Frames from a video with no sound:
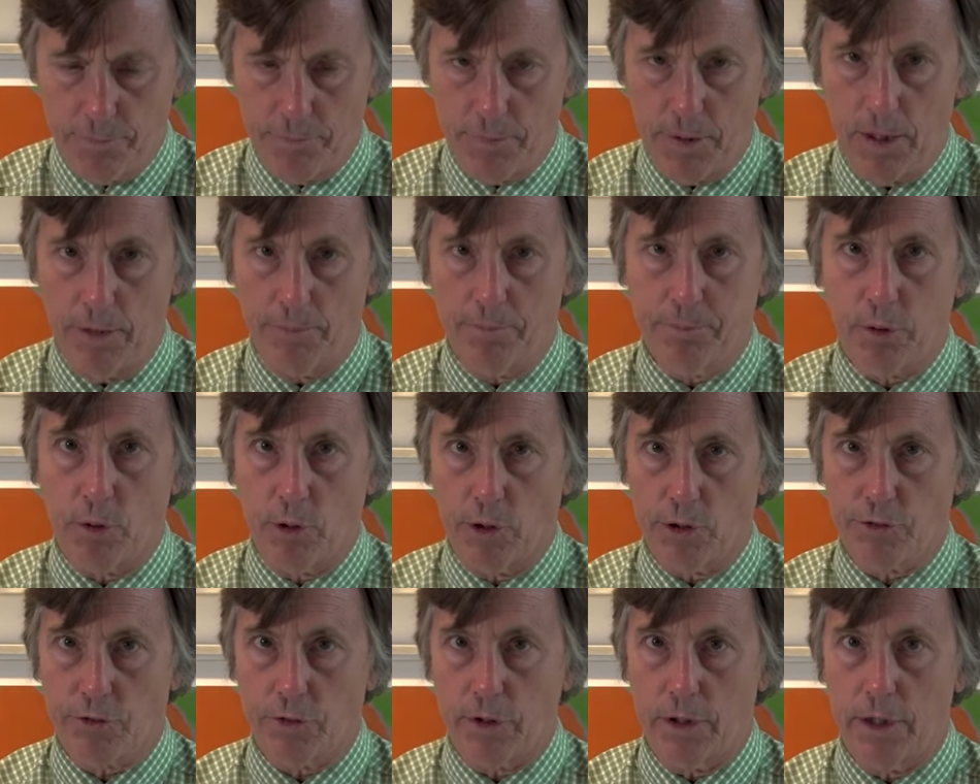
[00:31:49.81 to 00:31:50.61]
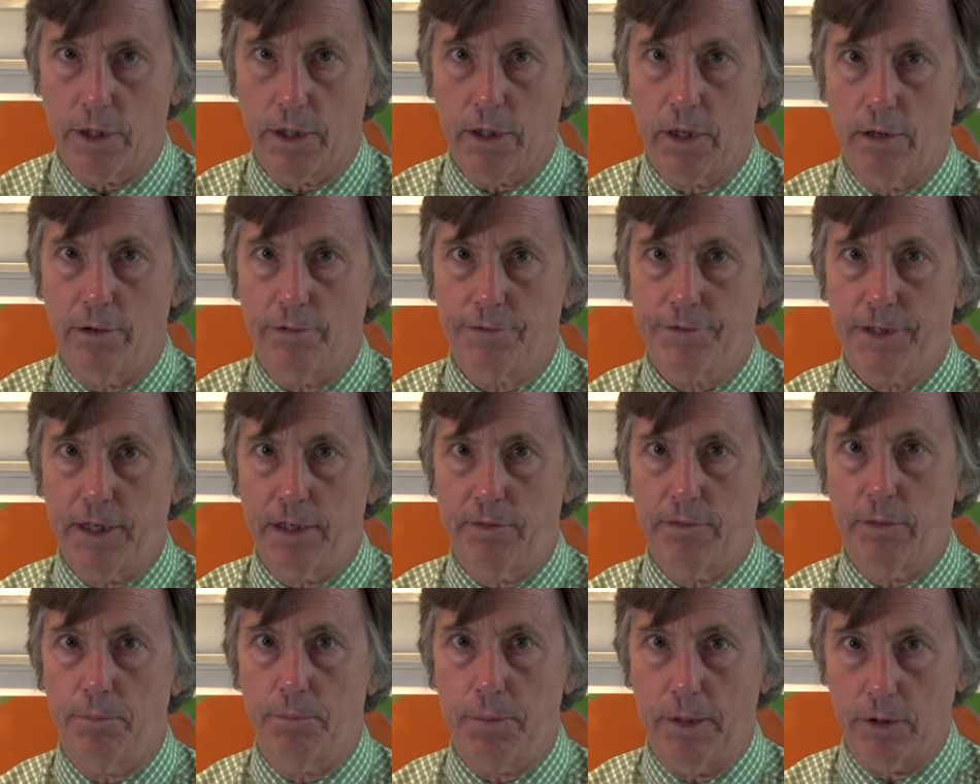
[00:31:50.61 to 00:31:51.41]
uh, portrait of
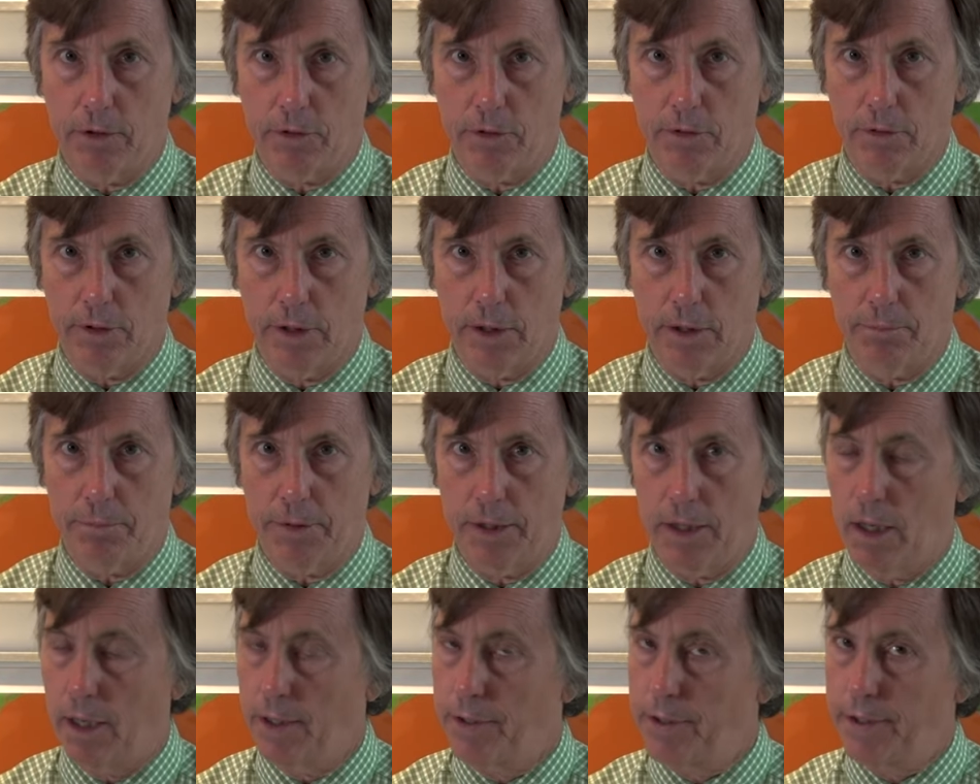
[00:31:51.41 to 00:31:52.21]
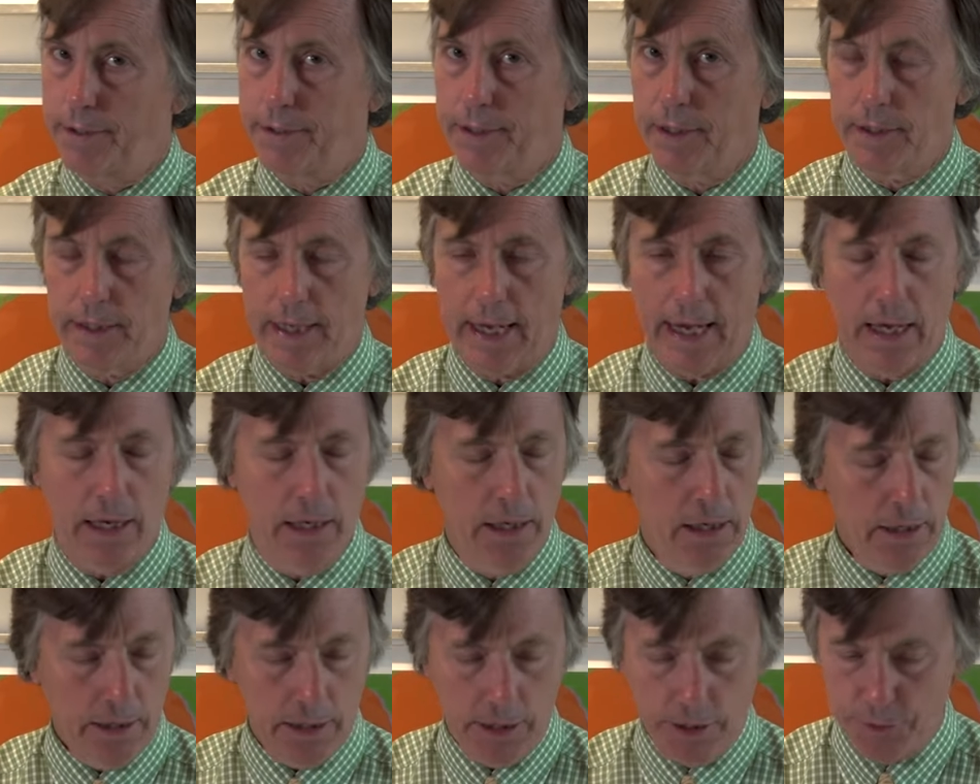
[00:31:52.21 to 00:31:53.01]
David Ben Gurion, but other than
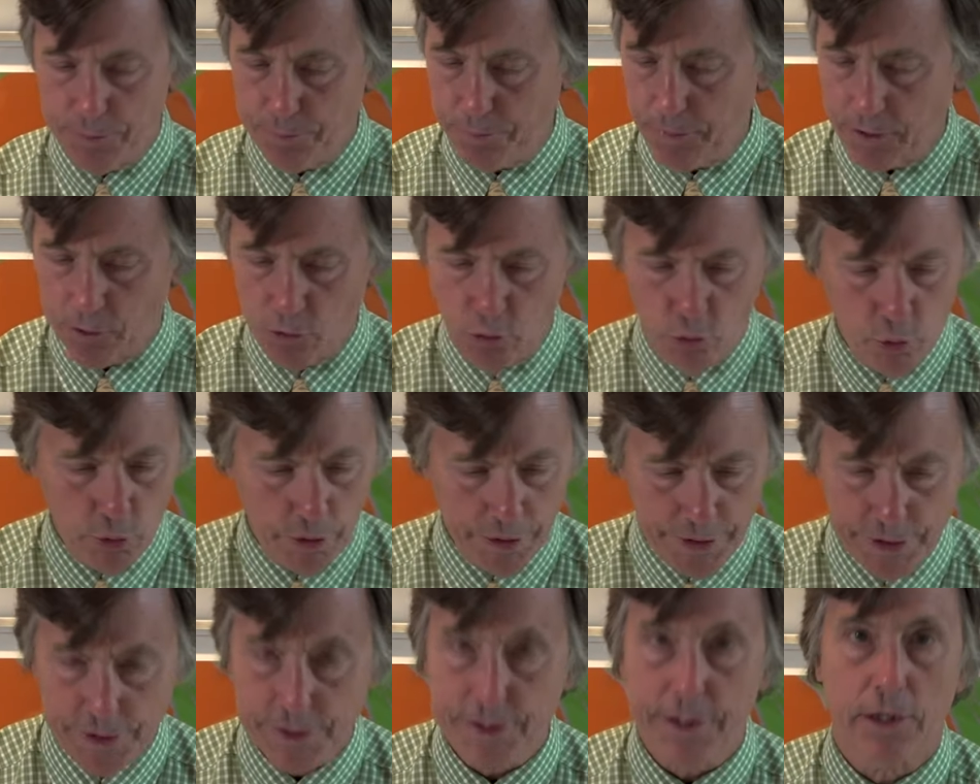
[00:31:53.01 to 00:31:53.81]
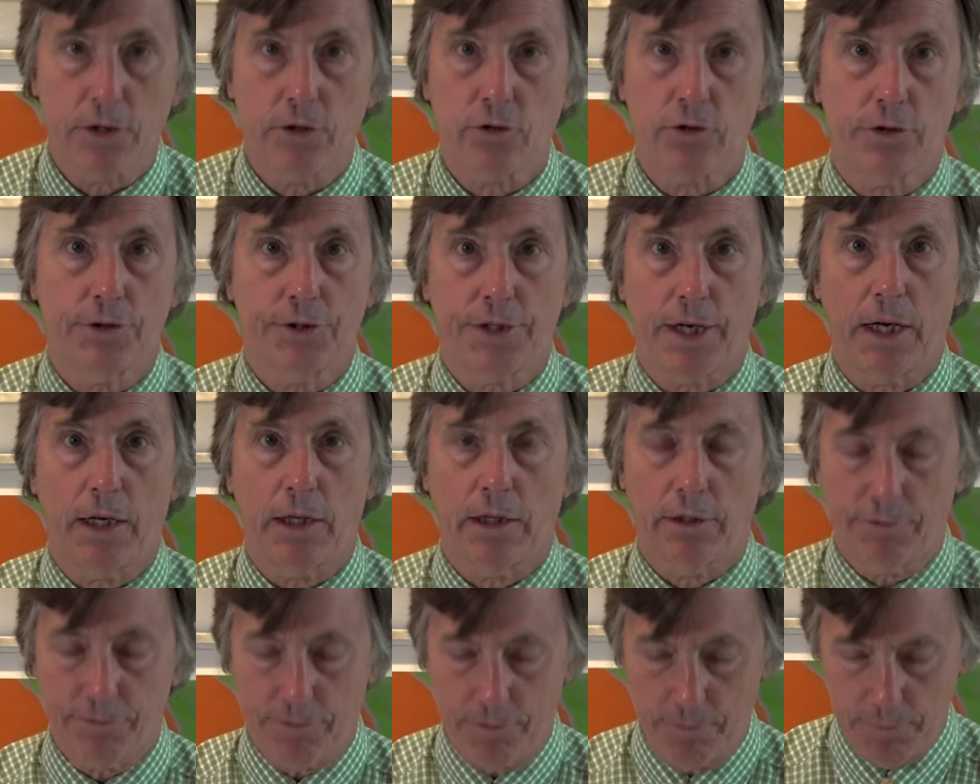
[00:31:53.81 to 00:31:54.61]
that, it's quintessential
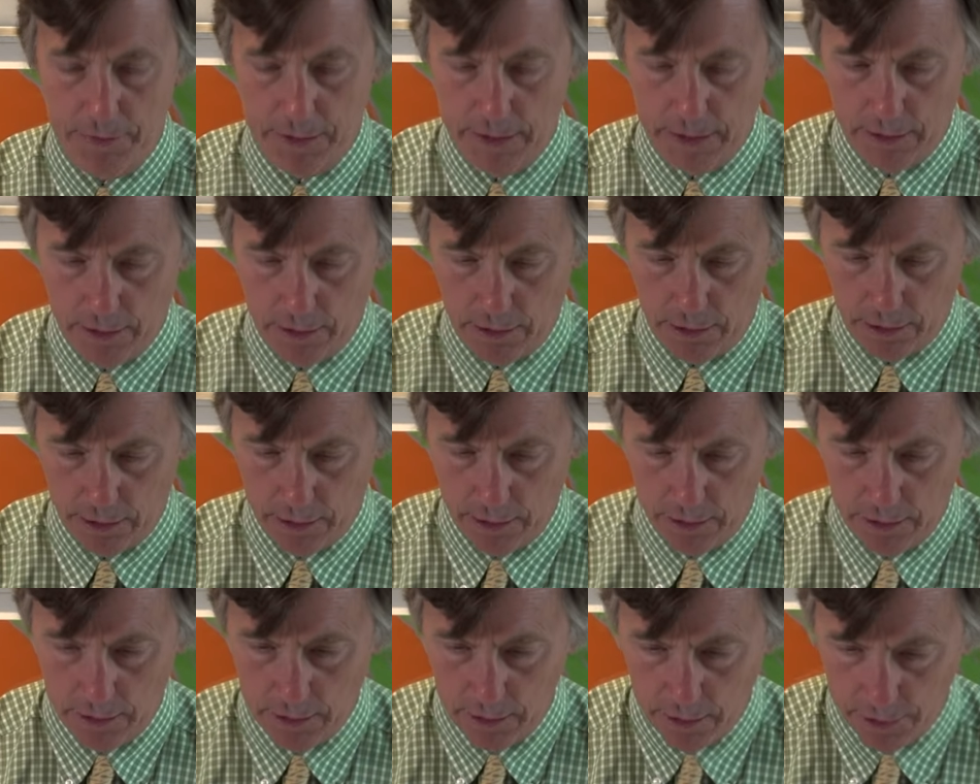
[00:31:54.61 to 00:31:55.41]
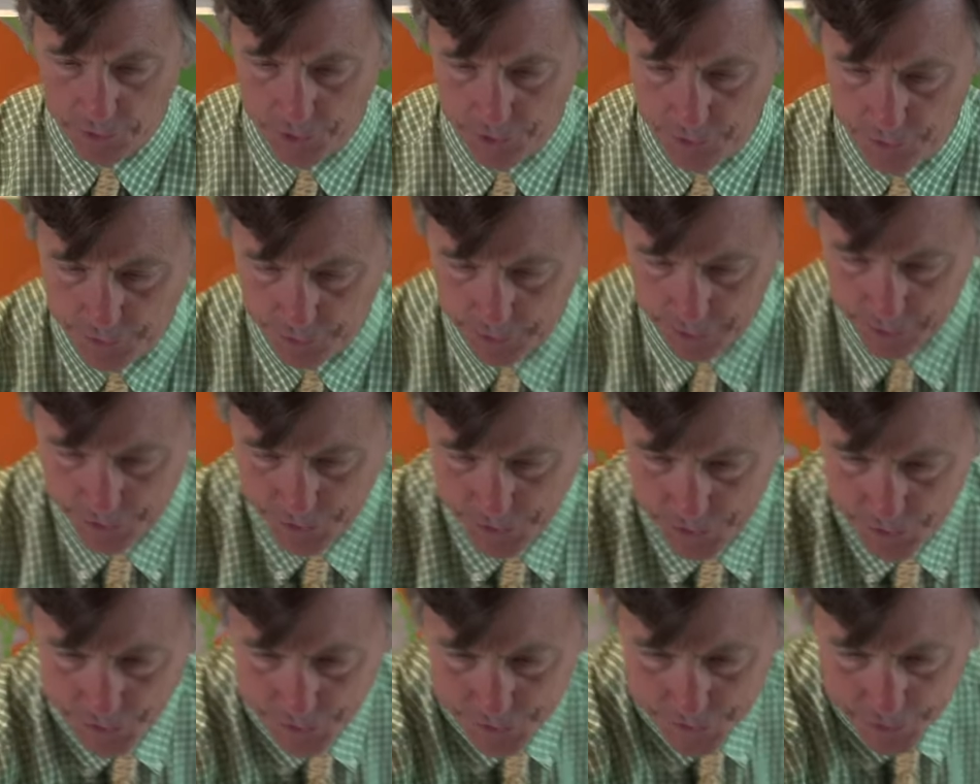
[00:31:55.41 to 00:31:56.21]
Dali from then on. So,
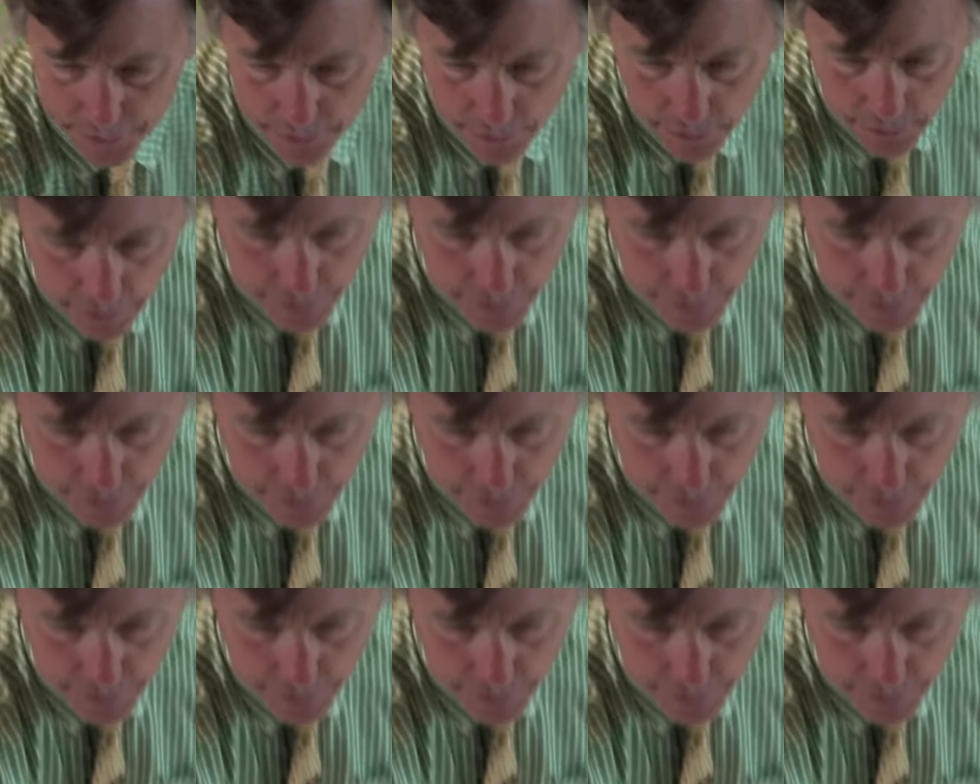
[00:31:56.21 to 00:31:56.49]
this is the